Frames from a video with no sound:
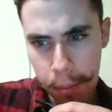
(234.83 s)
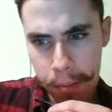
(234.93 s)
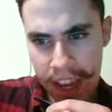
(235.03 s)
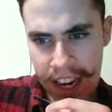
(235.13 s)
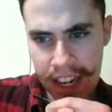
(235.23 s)

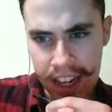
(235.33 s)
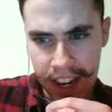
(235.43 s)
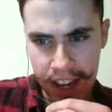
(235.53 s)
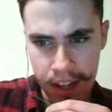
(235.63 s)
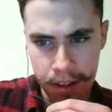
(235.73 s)
main
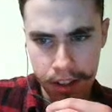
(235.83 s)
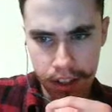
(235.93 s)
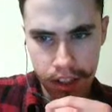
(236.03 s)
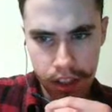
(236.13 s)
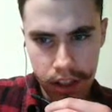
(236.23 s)
and
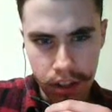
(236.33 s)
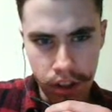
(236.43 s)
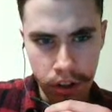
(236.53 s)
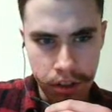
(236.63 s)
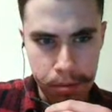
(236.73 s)

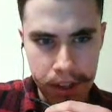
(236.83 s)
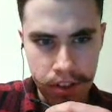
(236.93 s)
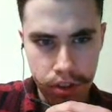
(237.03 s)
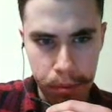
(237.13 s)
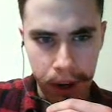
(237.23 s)
known to be
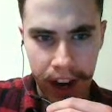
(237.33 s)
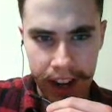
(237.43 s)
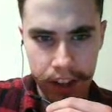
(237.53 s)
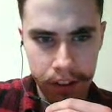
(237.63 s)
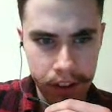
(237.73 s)
super
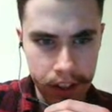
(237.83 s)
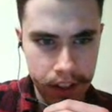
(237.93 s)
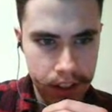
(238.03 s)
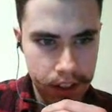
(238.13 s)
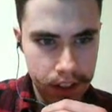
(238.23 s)
accurate
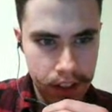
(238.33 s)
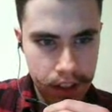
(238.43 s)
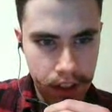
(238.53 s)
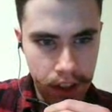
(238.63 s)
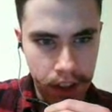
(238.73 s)

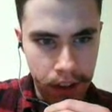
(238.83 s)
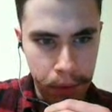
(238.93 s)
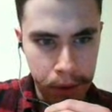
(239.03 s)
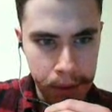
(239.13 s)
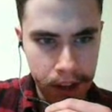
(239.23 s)

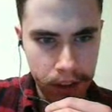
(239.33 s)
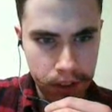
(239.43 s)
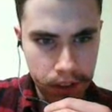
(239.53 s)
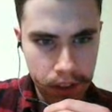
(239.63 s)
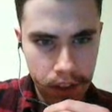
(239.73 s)
weather
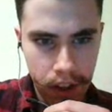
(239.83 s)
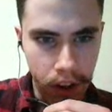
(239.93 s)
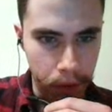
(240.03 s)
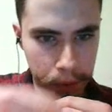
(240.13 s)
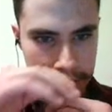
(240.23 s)
models. Oh,